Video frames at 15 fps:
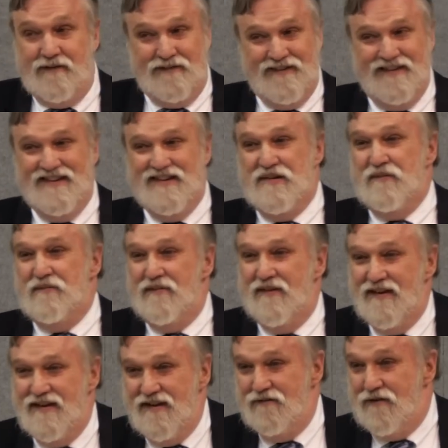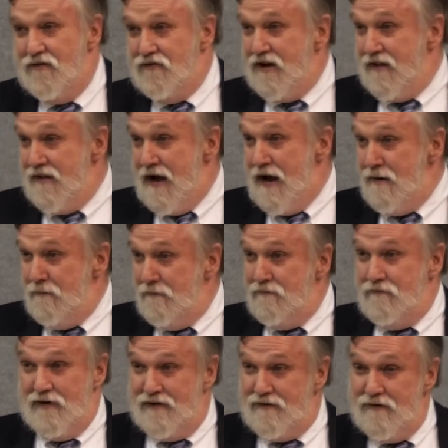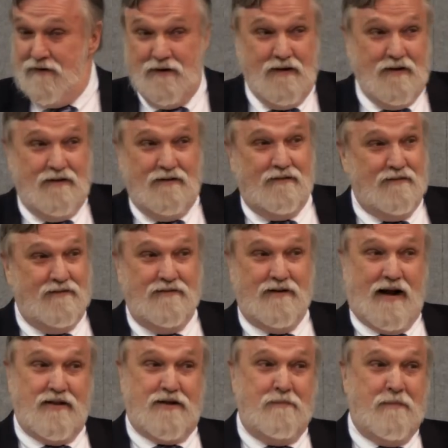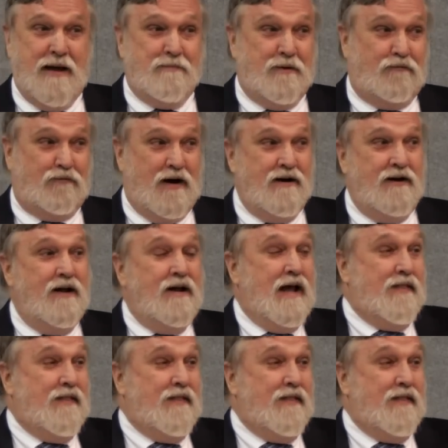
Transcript: Have you ever done that? Ninth commandment, friend.